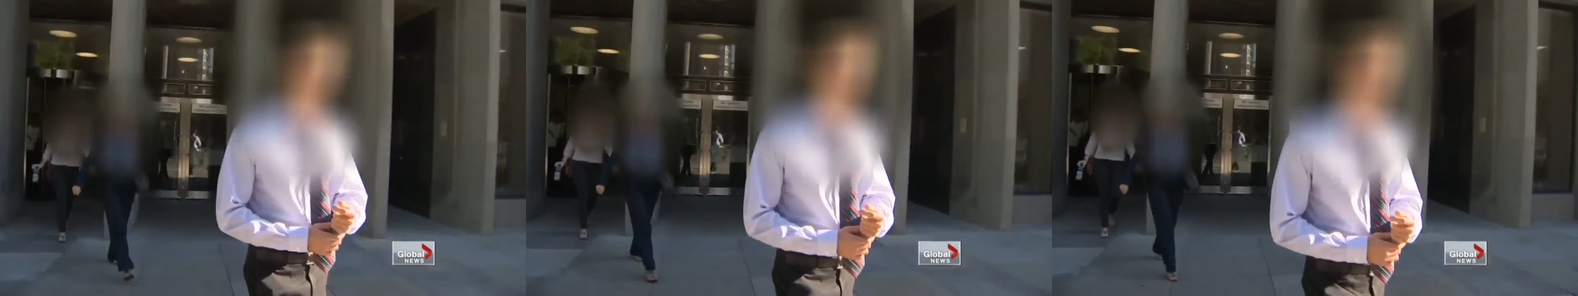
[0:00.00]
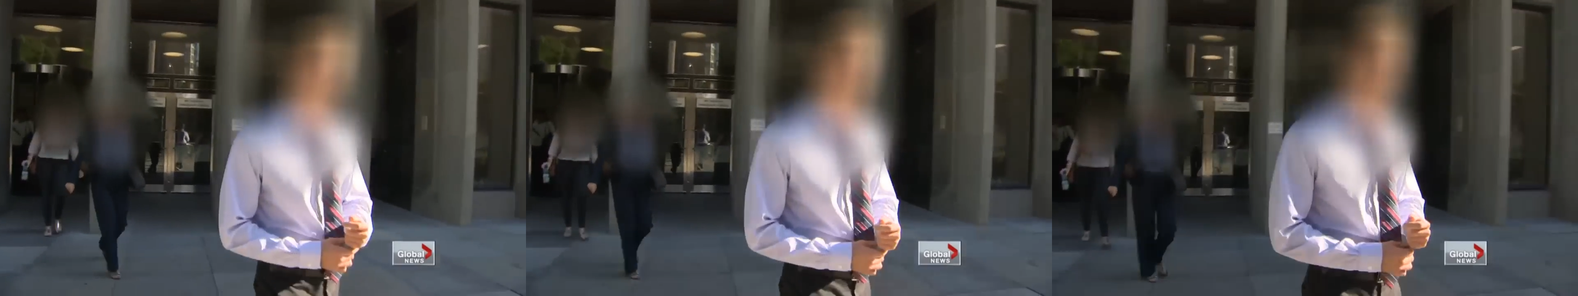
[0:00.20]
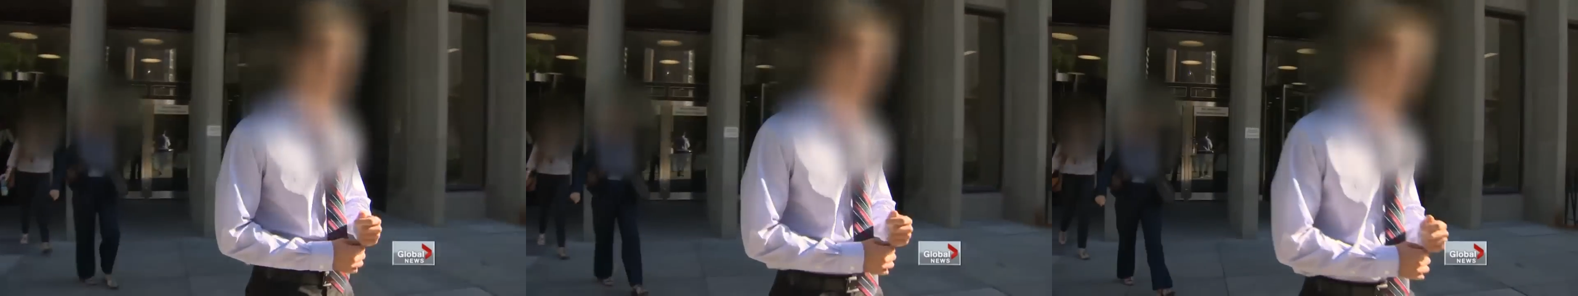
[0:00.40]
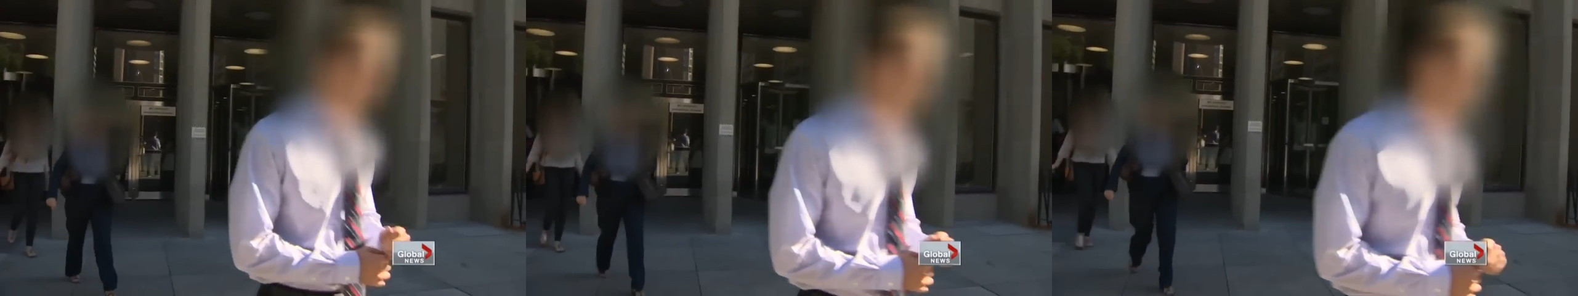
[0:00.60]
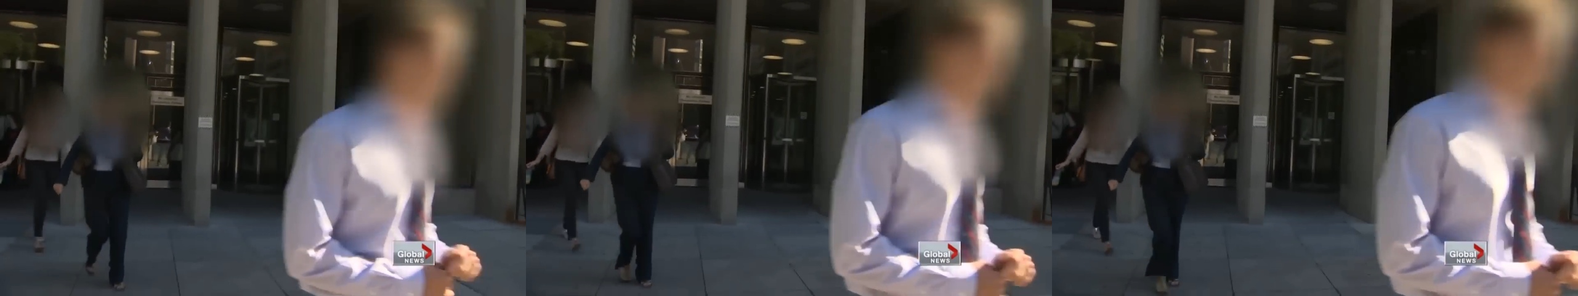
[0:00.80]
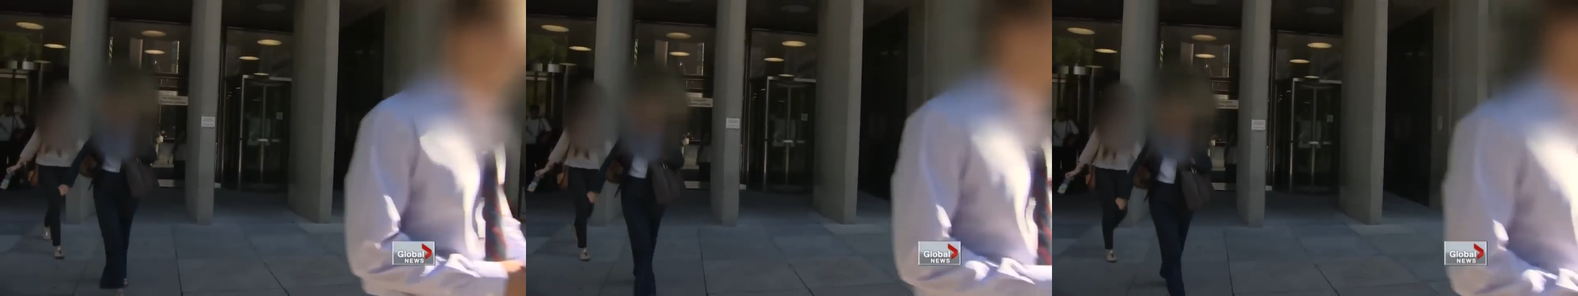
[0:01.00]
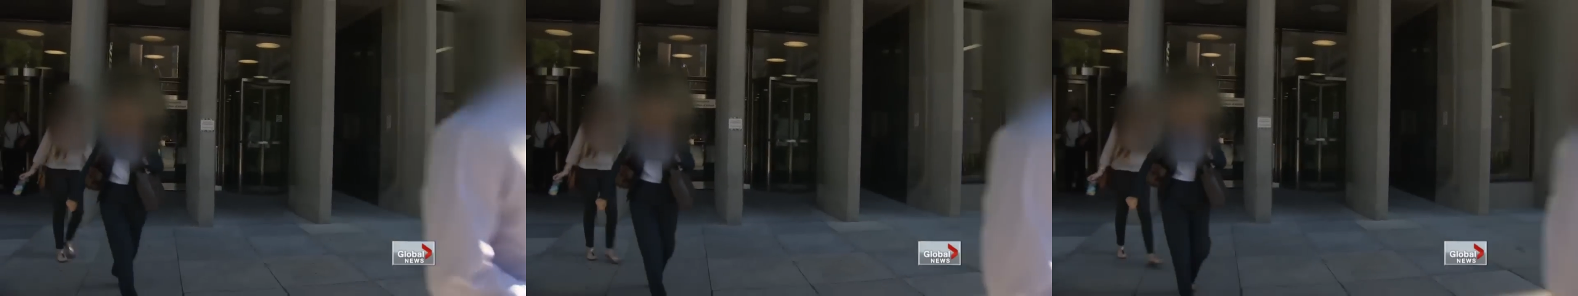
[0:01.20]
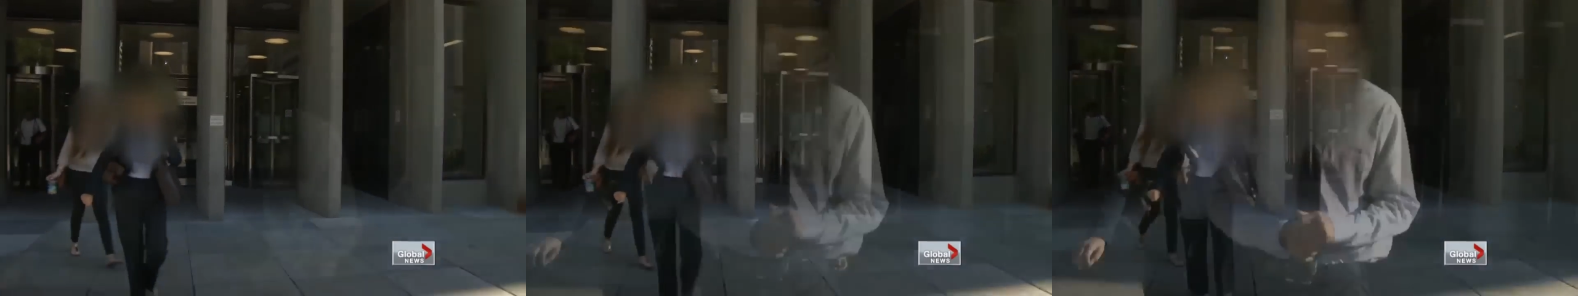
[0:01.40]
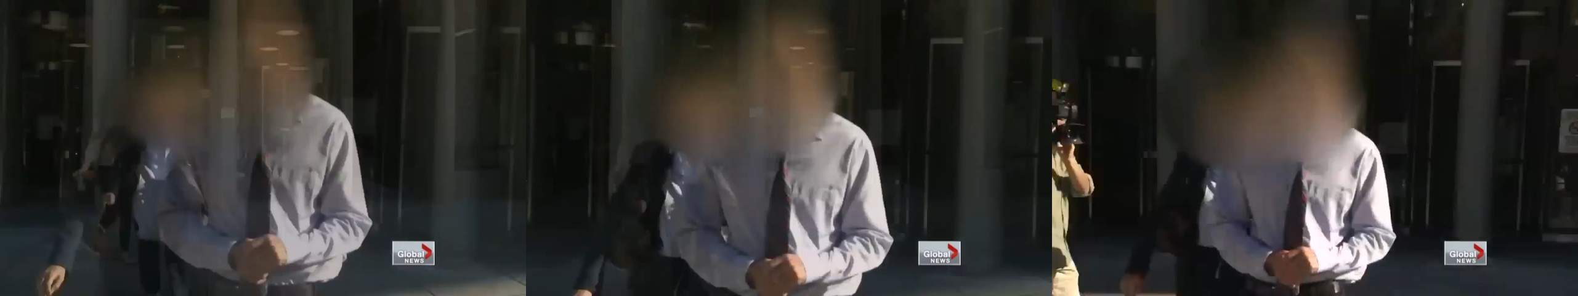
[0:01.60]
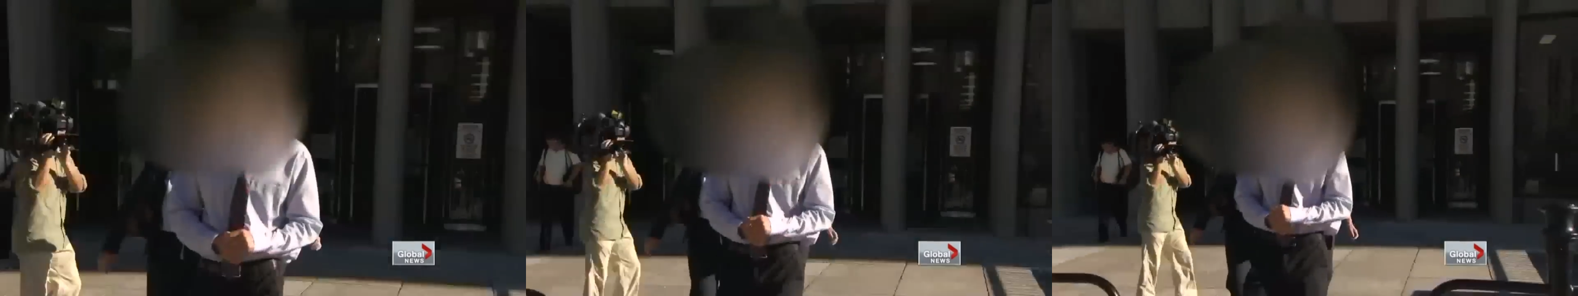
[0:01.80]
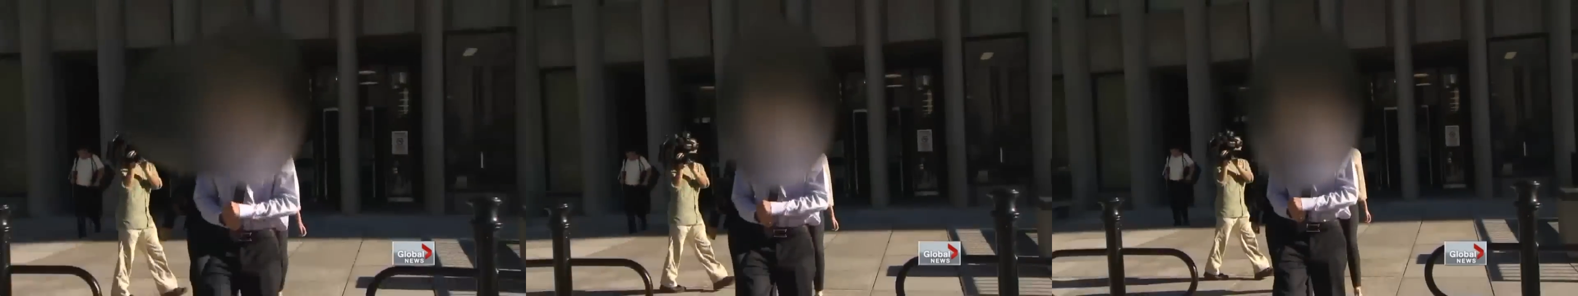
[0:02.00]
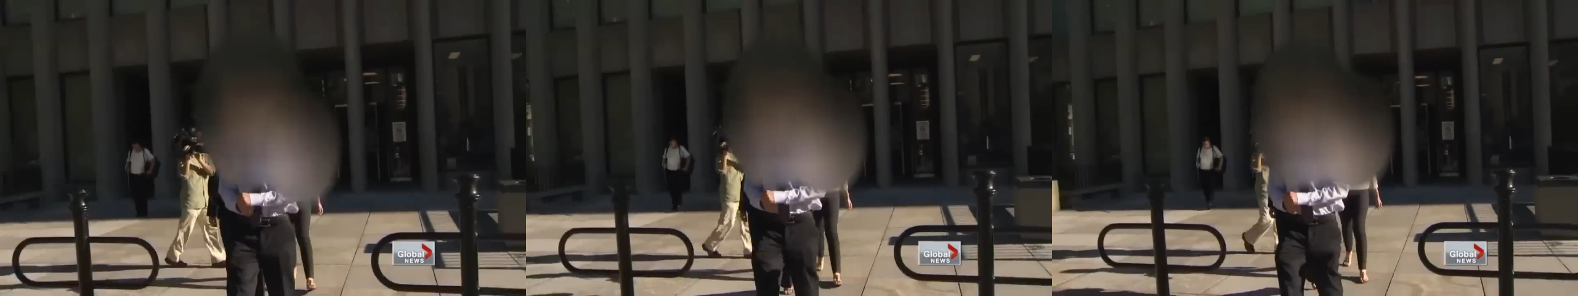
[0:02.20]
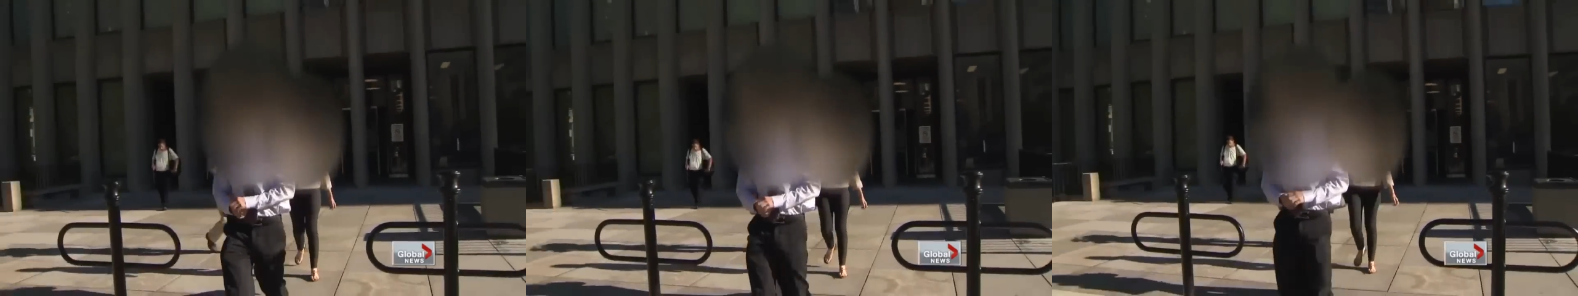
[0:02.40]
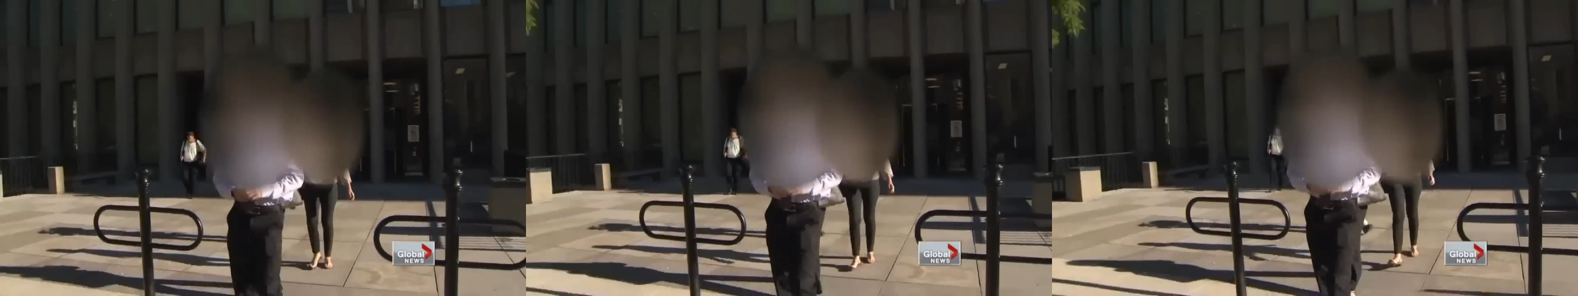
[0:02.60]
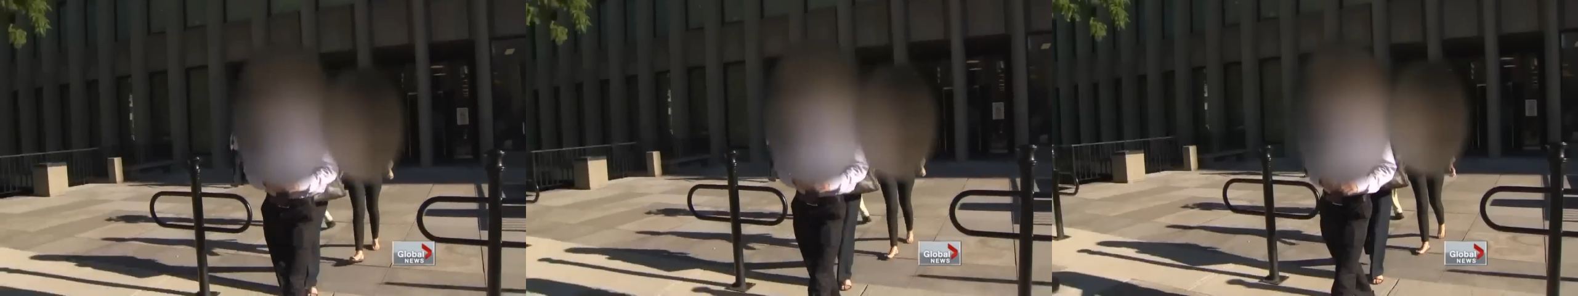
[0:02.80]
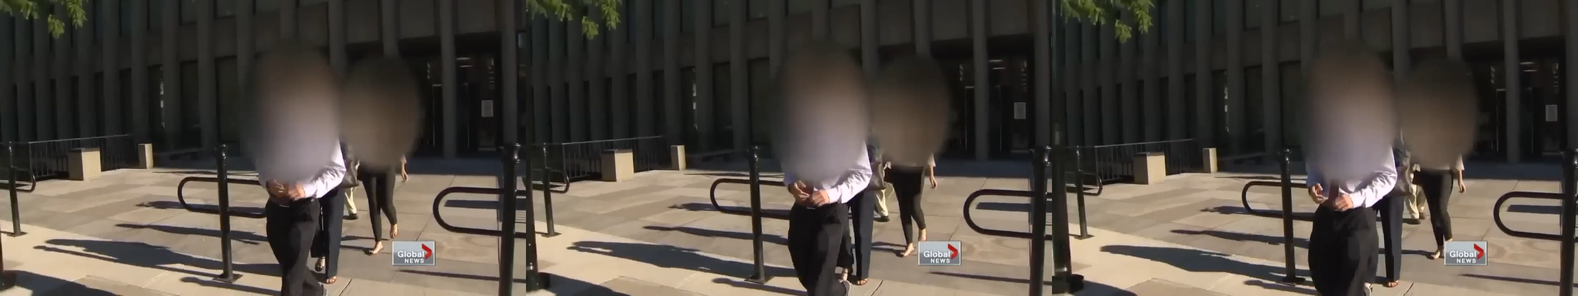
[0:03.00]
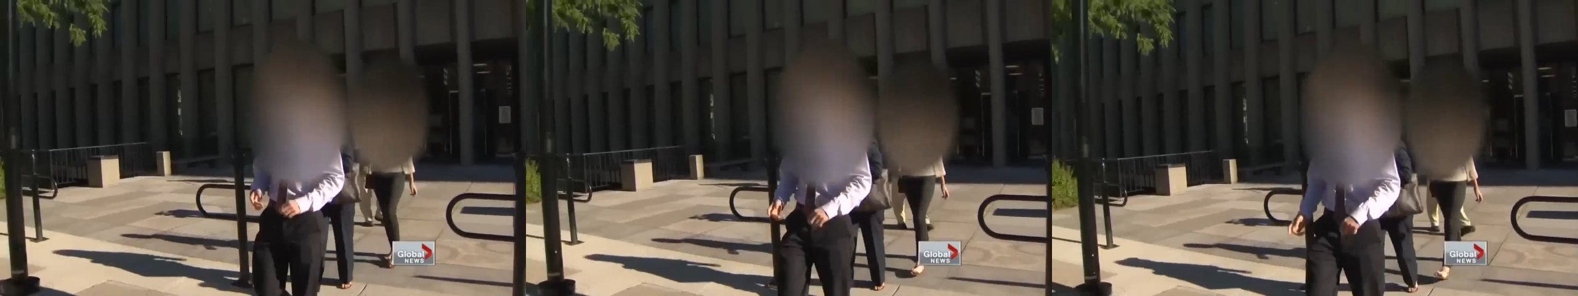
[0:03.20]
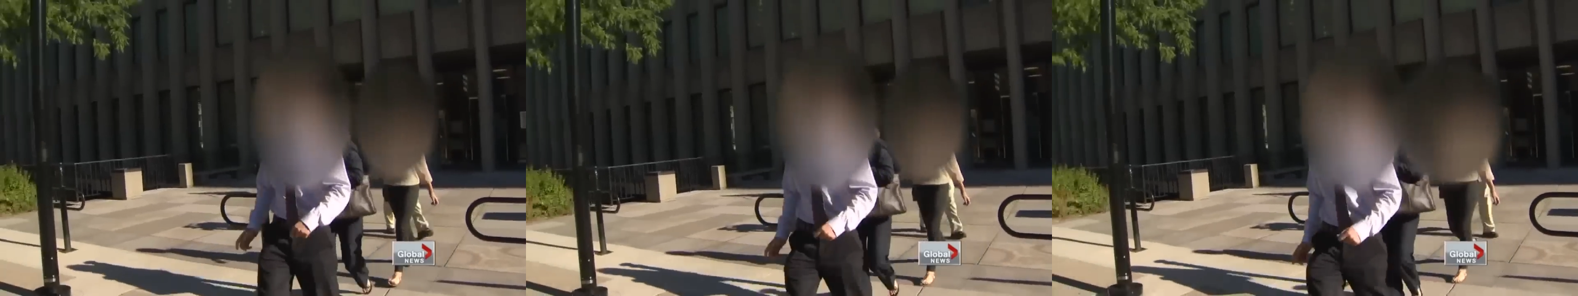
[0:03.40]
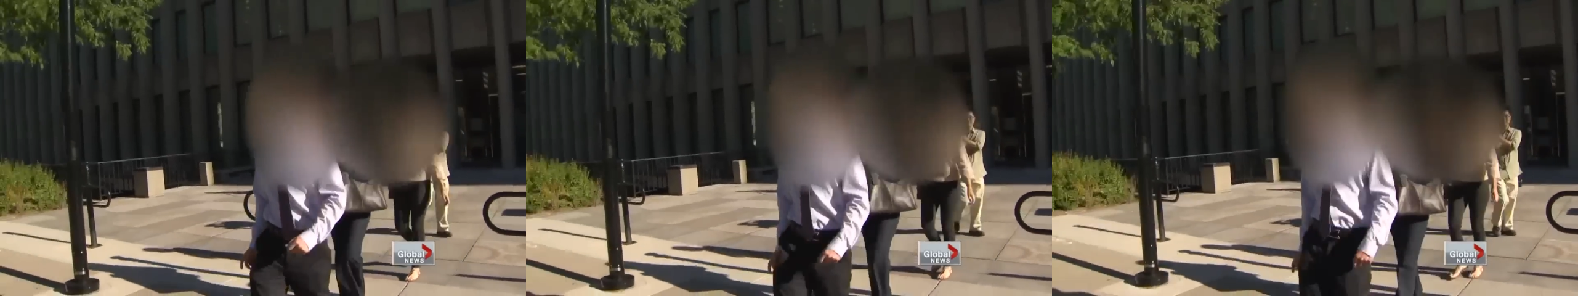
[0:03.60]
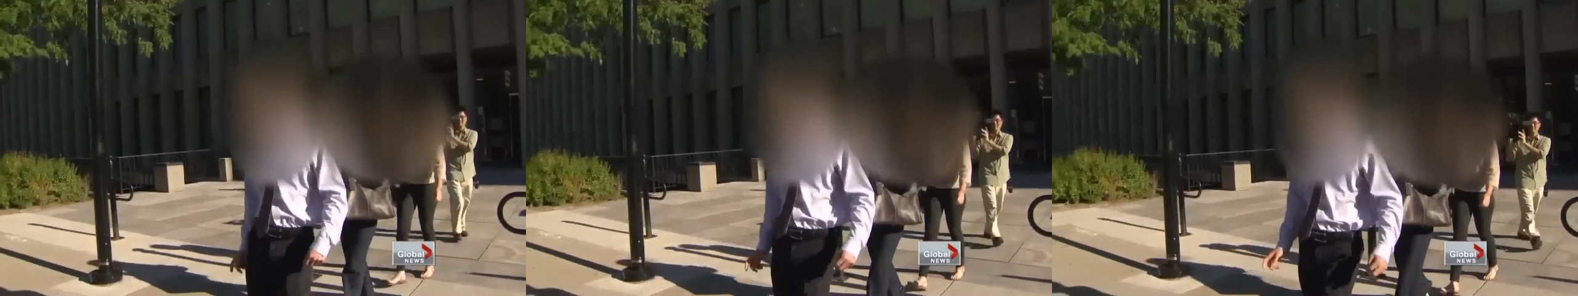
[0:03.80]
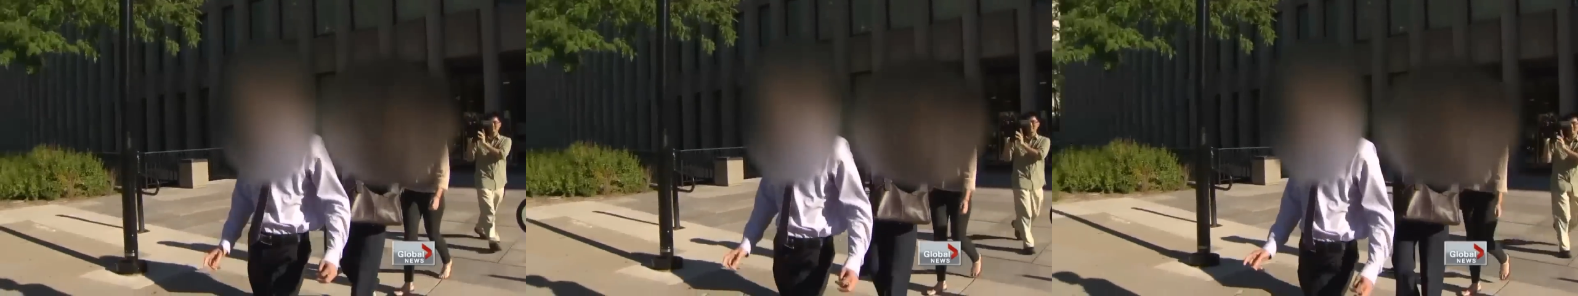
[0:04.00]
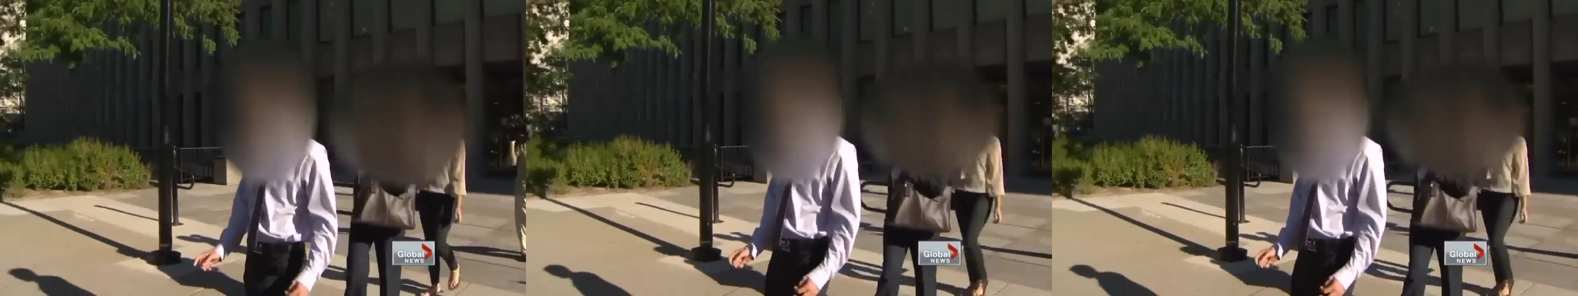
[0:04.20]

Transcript: Nobody's mouth can be seen.